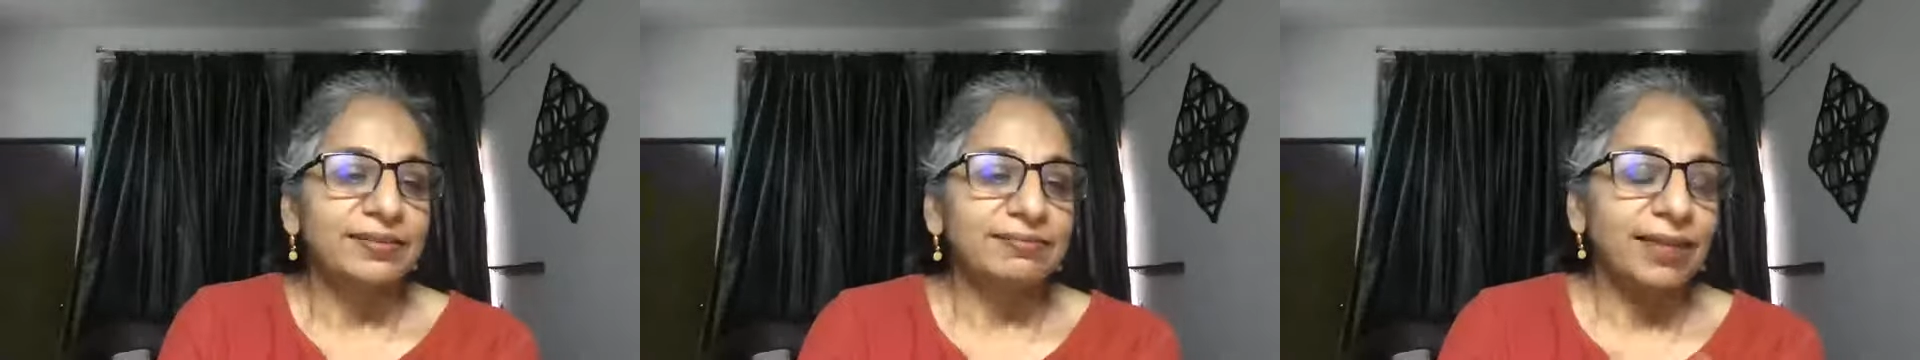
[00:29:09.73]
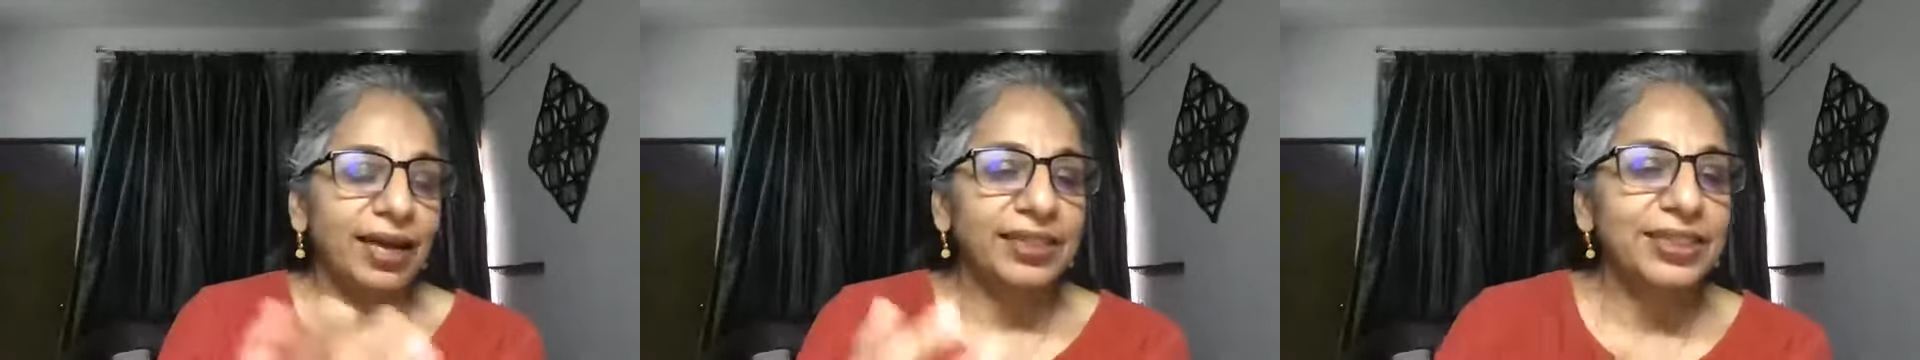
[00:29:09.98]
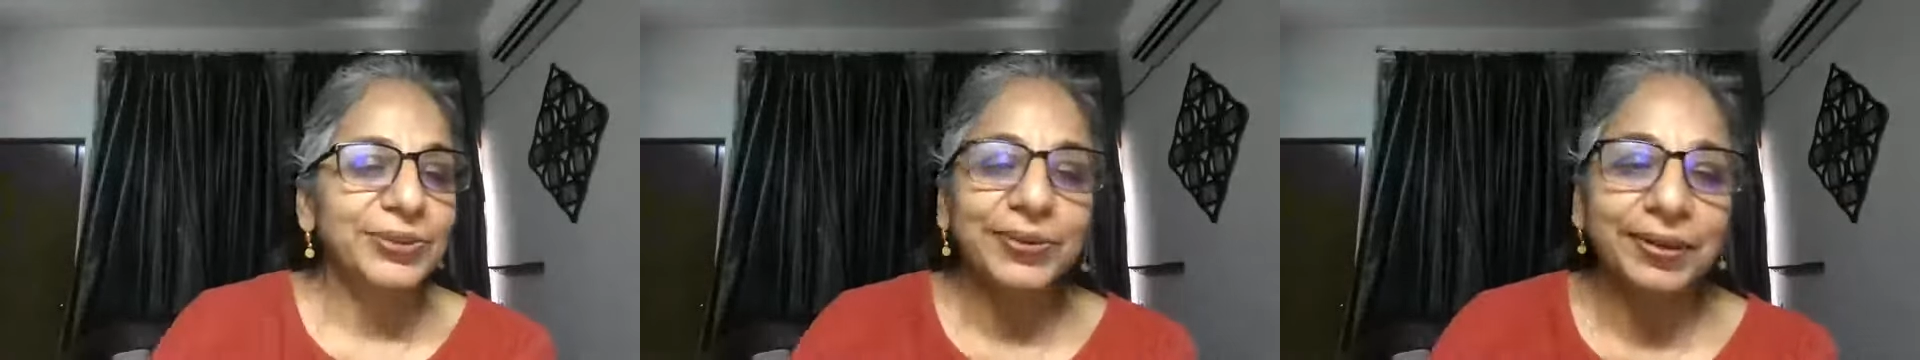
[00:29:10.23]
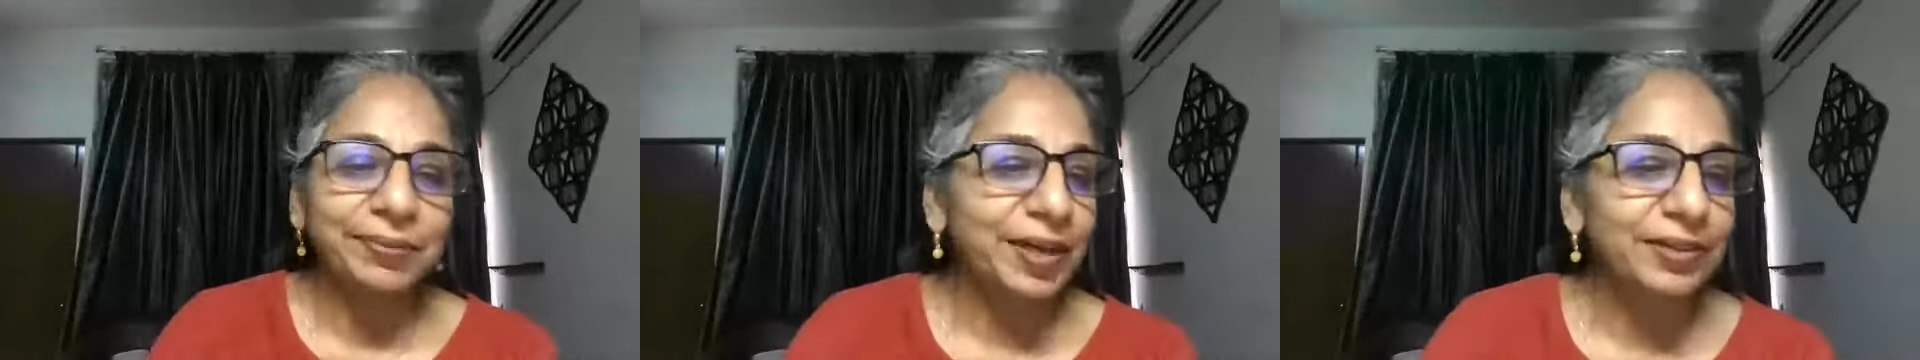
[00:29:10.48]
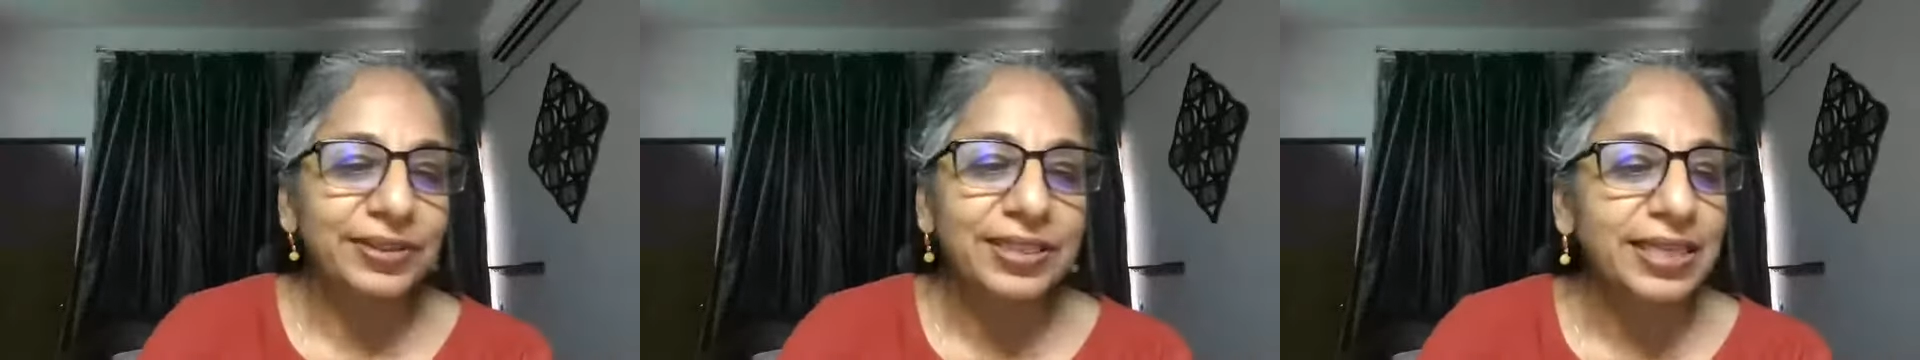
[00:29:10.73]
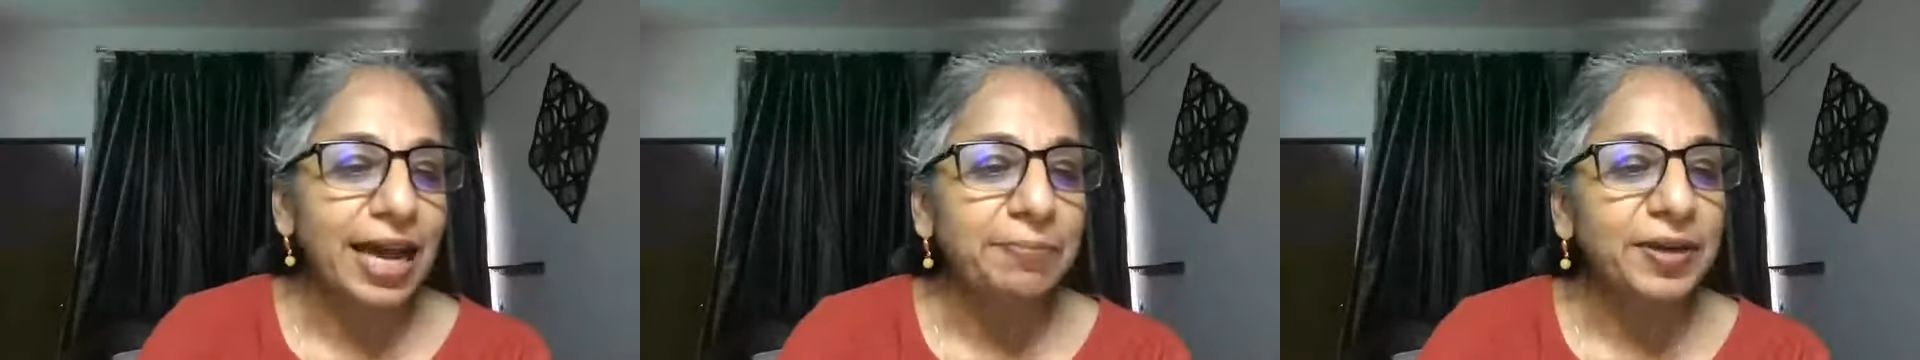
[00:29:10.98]
I told about this
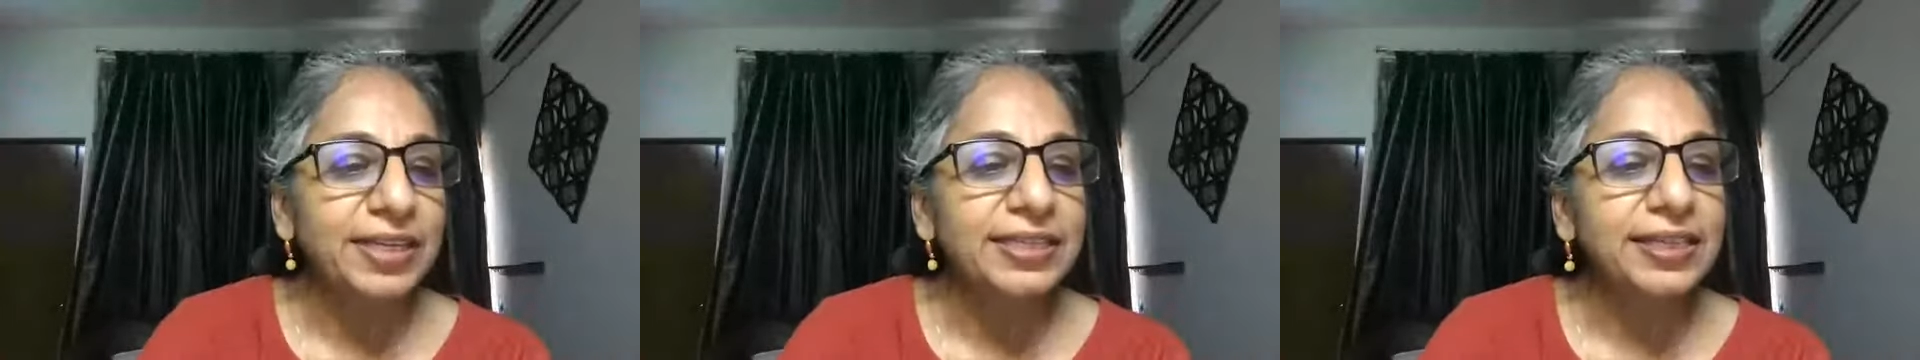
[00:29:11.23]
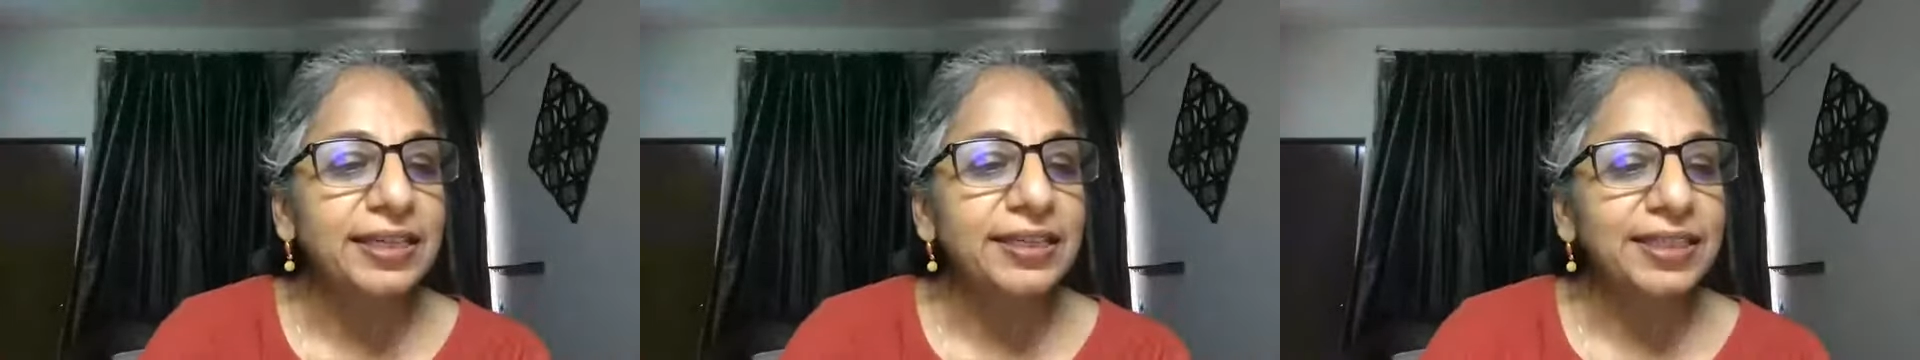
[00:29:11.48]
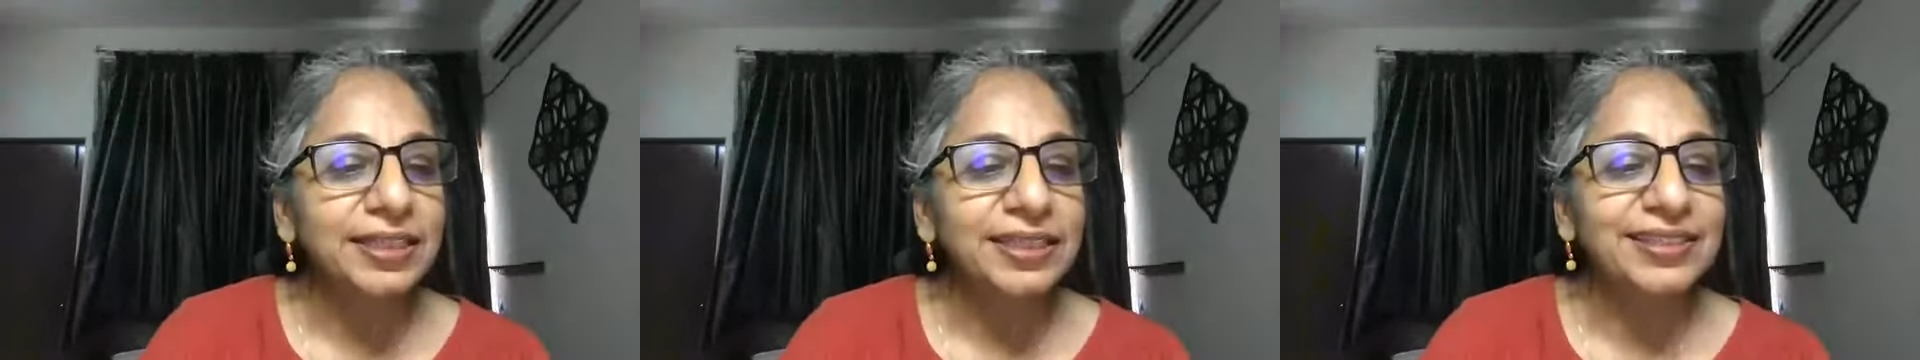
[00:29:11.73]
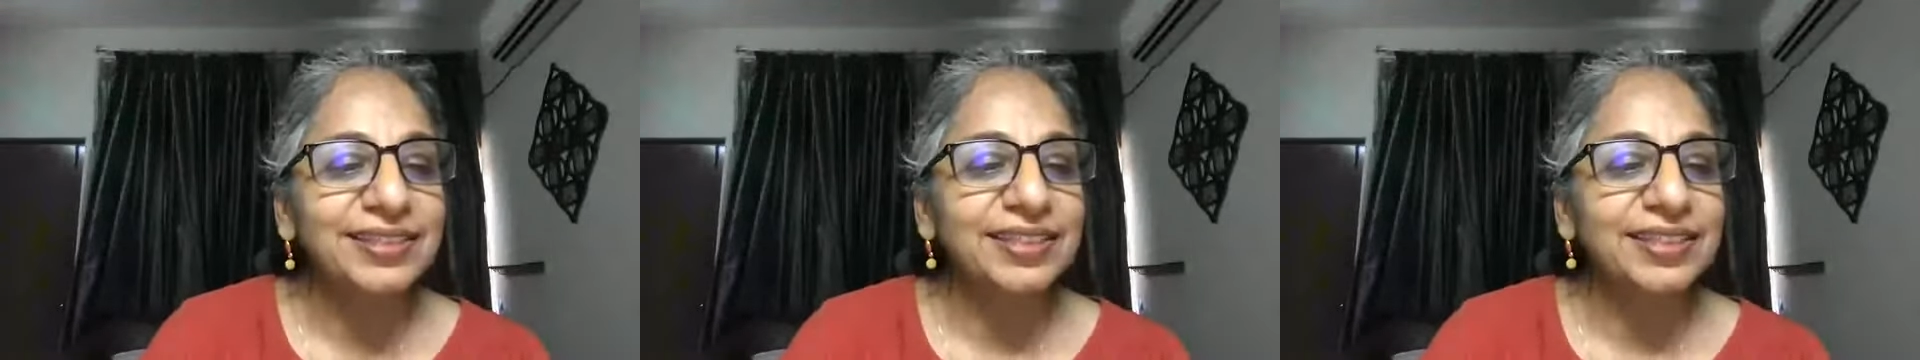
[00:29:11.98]
happiness index.